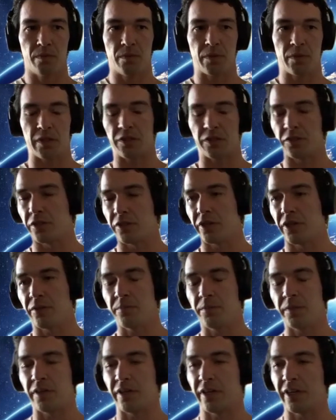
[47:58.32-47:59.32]
because
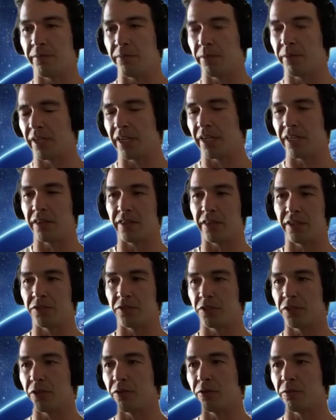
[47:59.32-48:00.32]
I've been getting
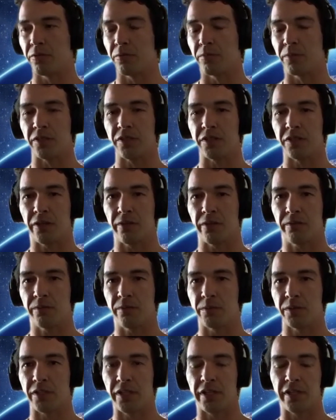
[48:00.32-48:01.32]
things going for myself.
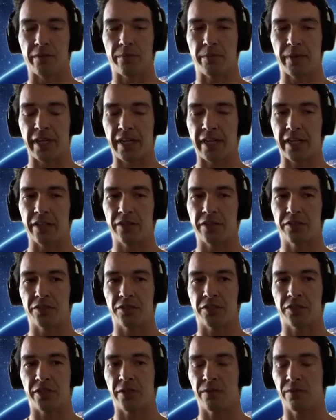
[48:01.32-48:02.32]
I'm selling paintings and
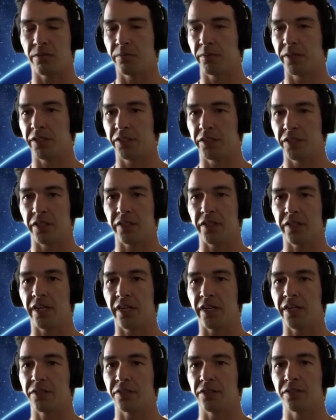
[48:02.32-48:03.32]
stuff. I'm teaching
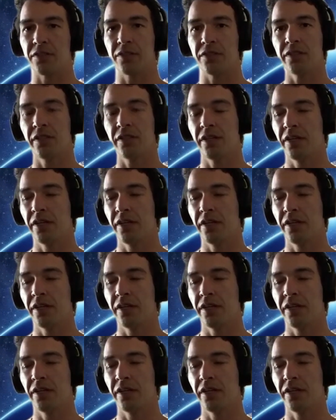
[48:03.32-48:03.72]
classes.